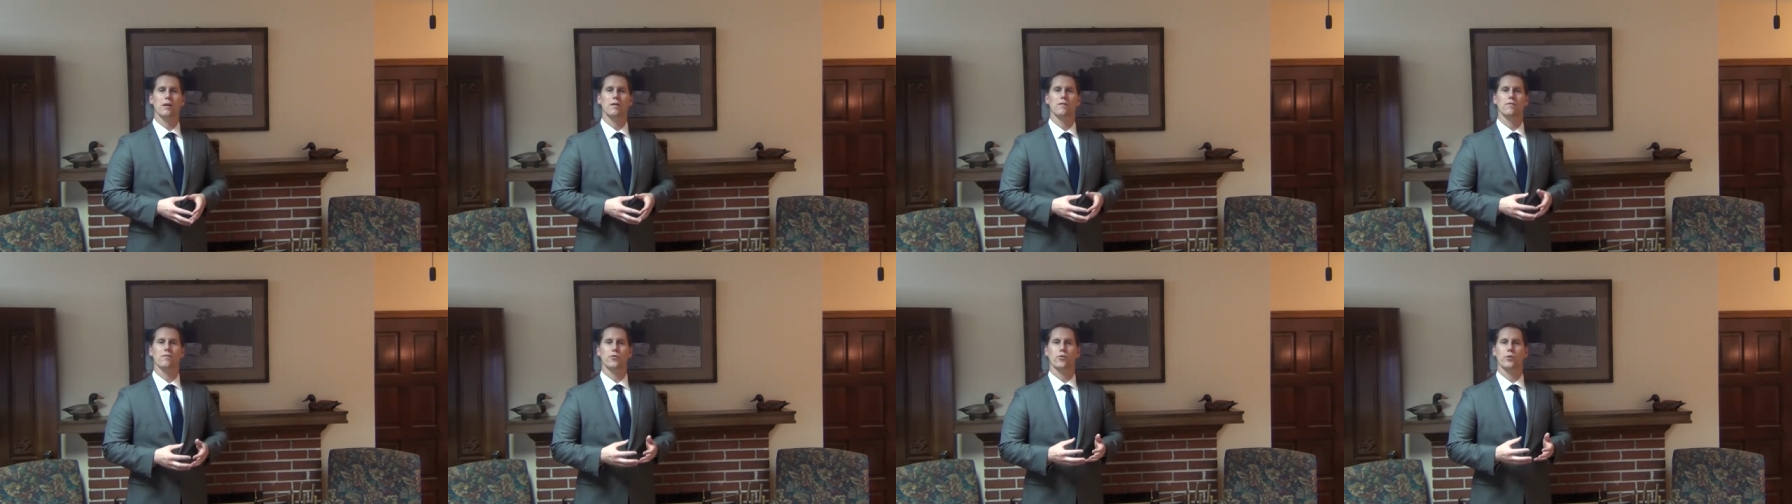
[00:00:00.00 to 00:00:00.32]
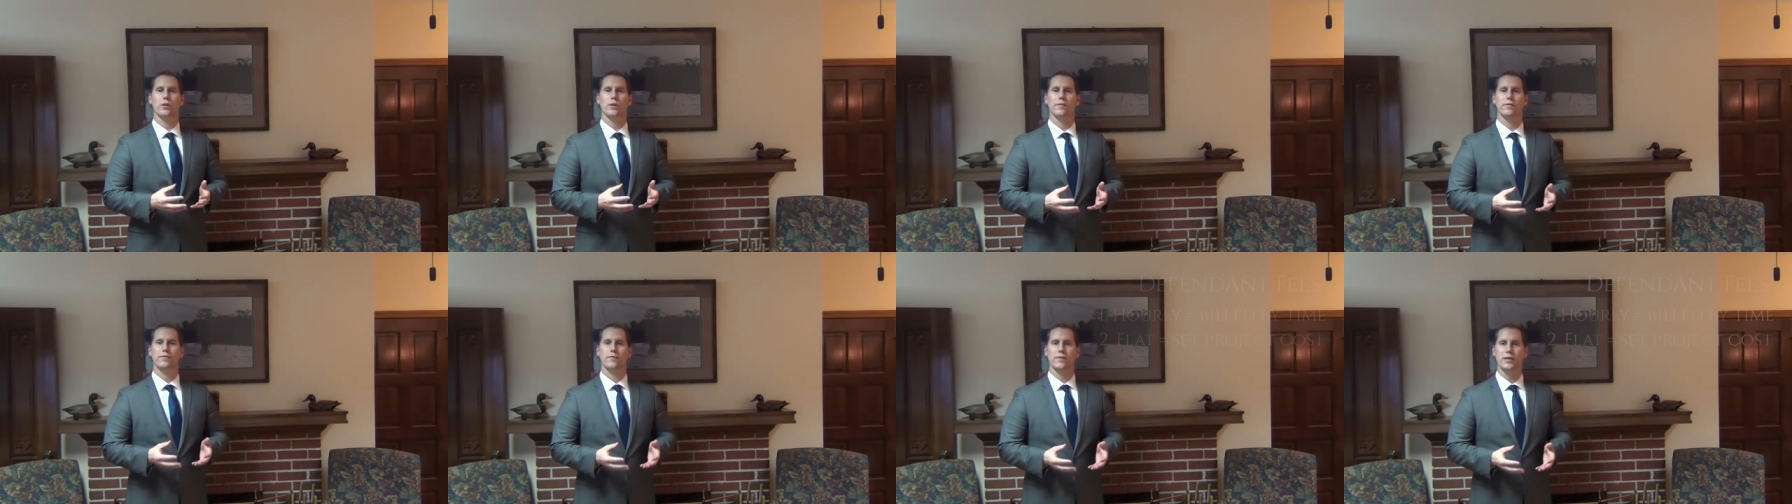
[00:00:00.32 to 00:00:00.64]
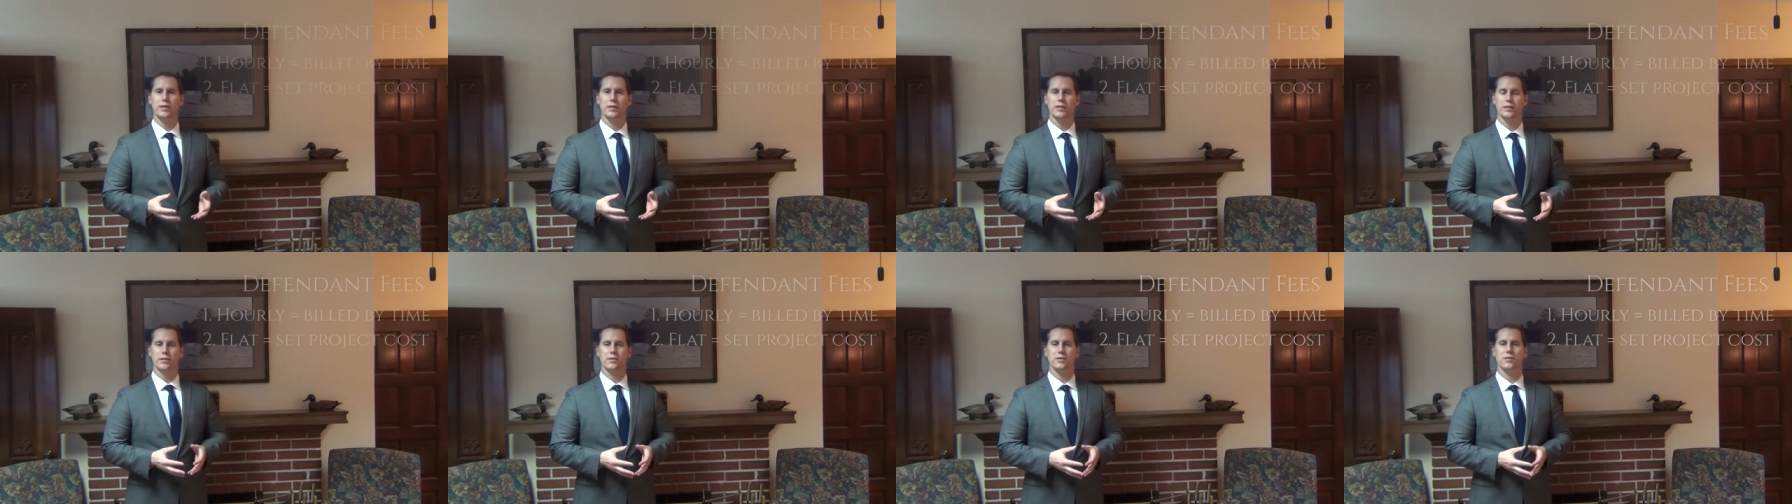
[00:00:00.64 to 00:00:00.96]
For
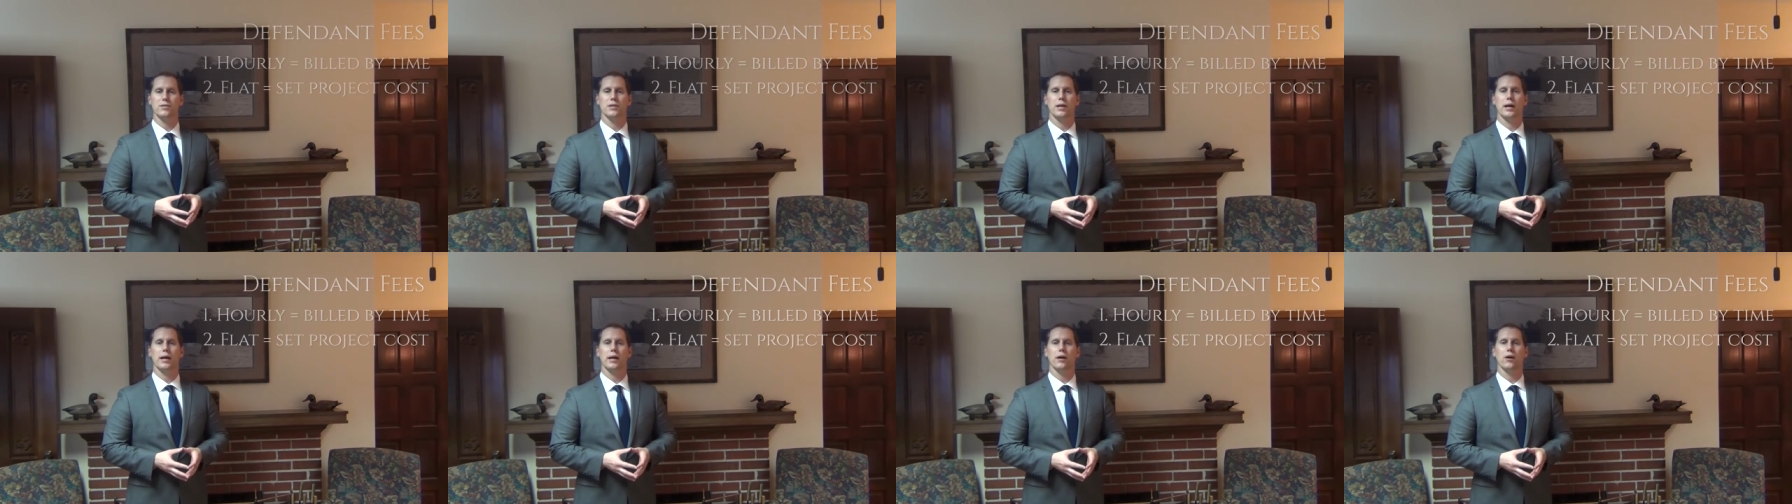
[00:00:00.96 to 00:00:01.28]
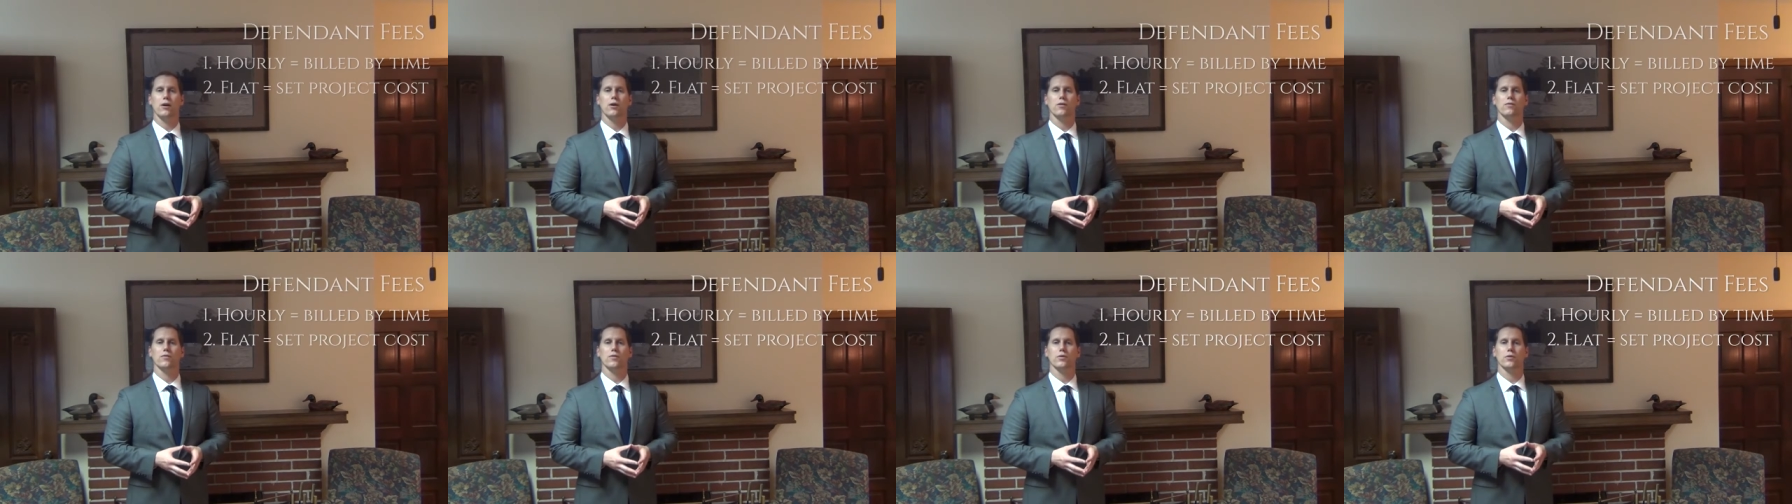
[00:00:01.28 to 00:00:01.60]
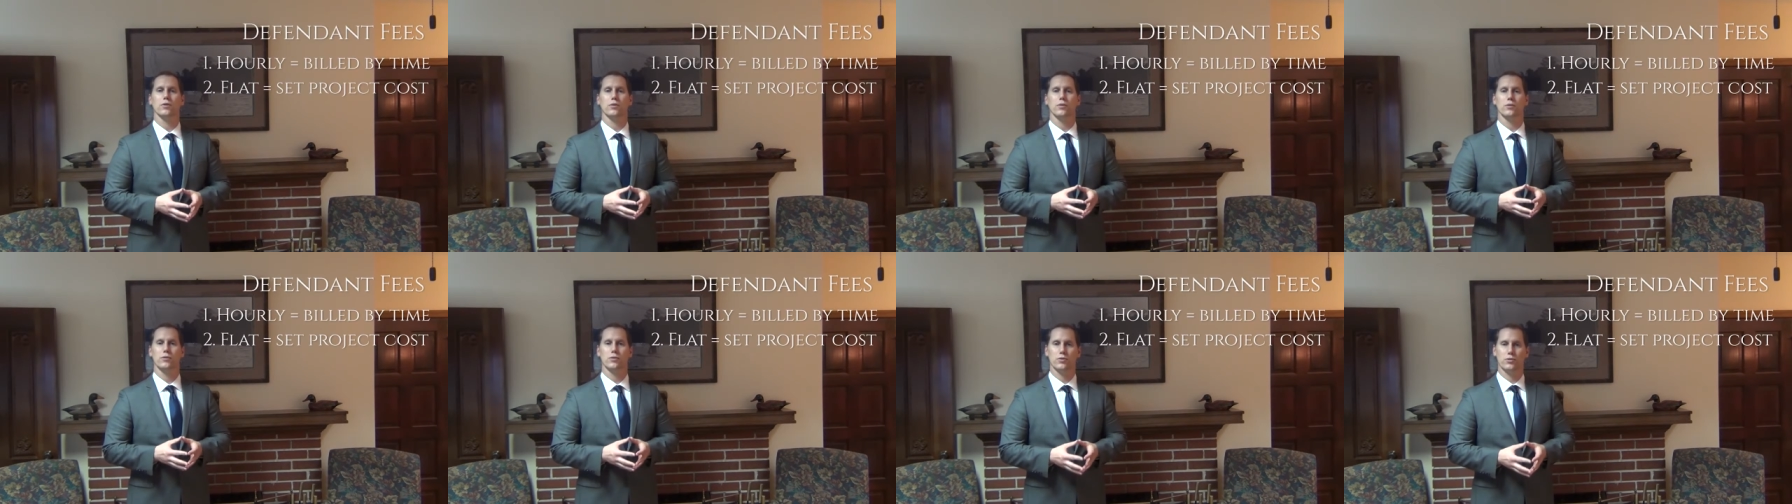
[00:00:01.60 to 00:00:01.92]
defendants, I
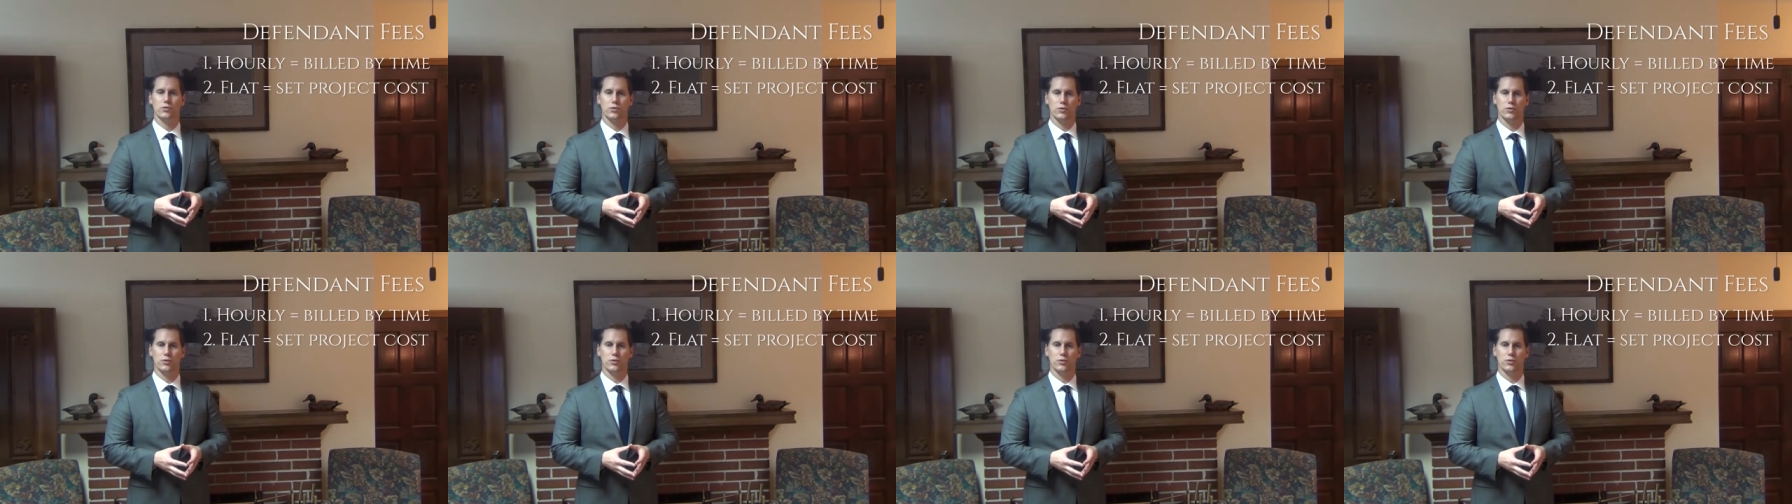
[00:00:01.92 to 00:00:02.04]
offer